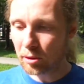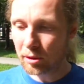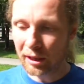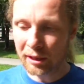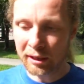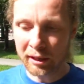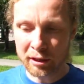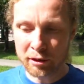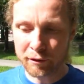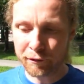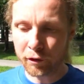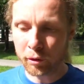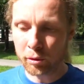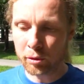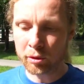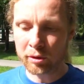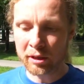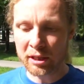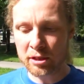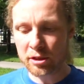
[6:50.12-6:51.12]
can just follow,
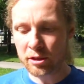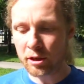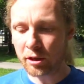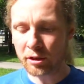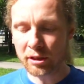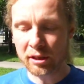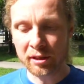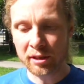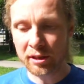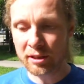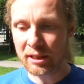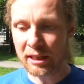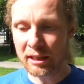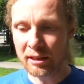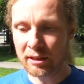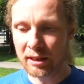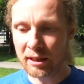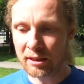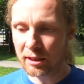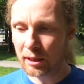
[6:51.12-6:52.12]
you can start in the
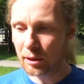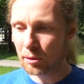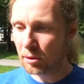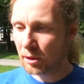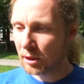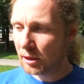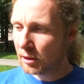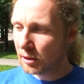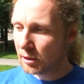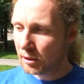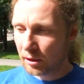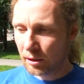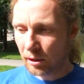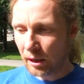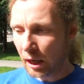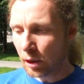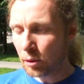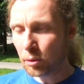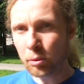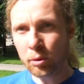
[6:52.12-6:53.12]
city and see
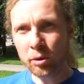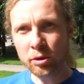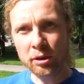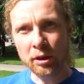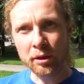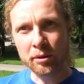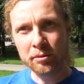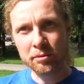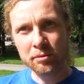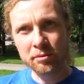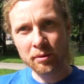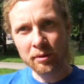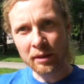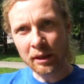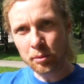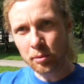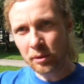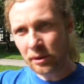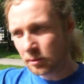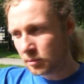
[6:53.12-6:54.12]
our water,
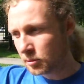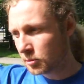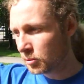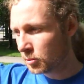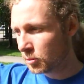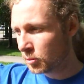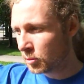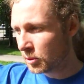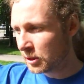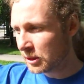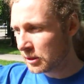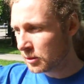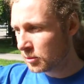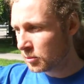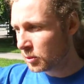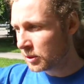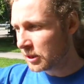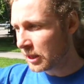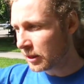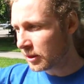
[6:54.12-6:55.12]
that we
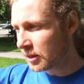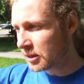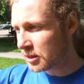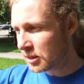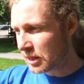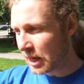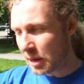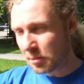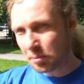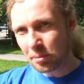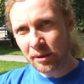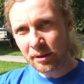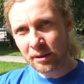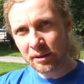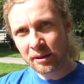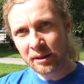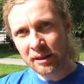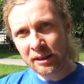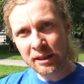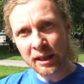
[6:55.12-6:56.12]
take this tap
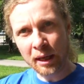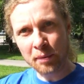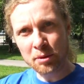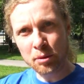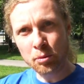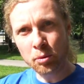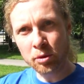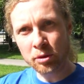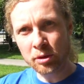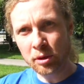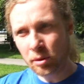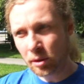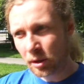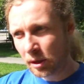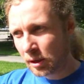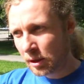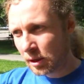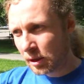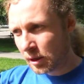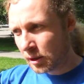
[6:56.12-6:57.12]
and it comes water.
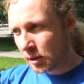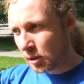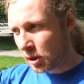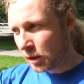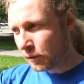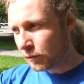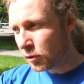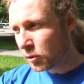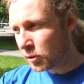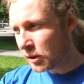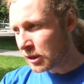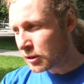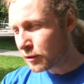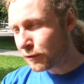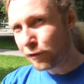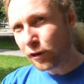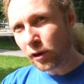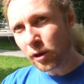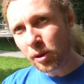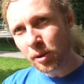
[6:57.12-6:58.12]
If you just
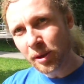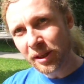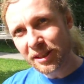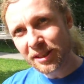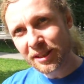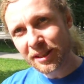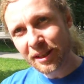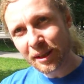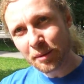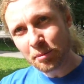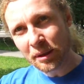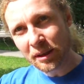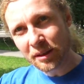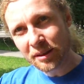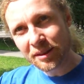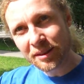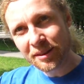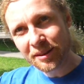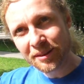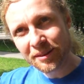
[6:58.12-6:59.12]
follow it a bit,
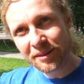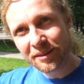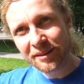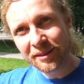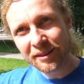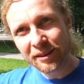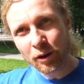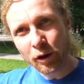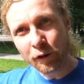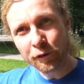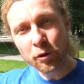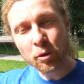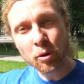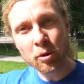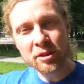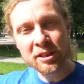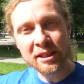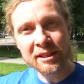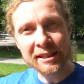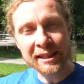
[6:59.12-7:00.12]
of
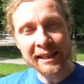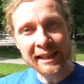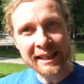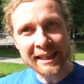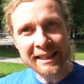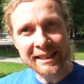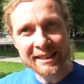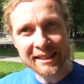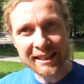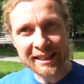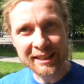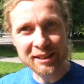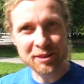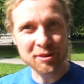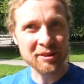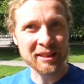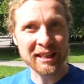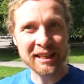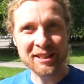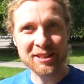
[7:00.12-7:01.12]
course it leads
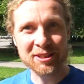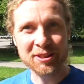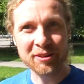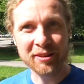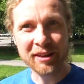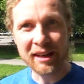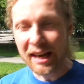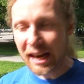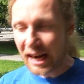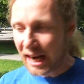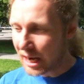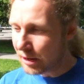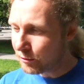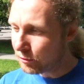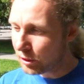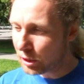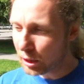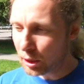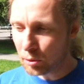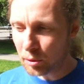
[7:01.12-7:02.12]
into nature.
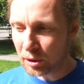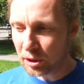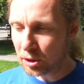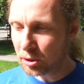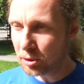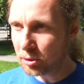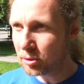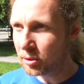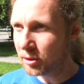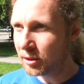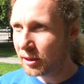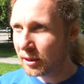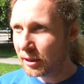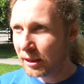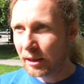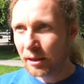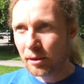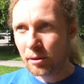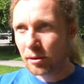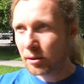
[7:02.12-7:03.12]
Everything we do,
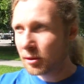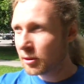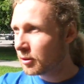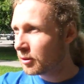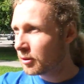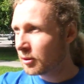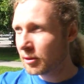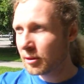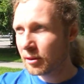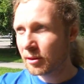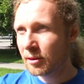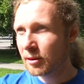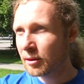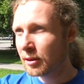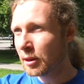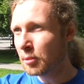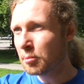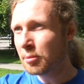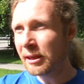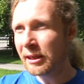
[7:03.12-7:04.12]

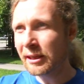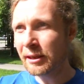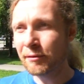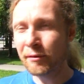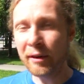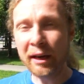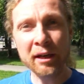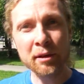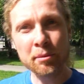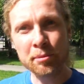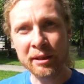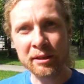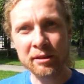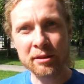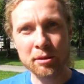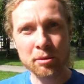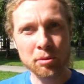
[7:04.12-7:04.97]
the built environment,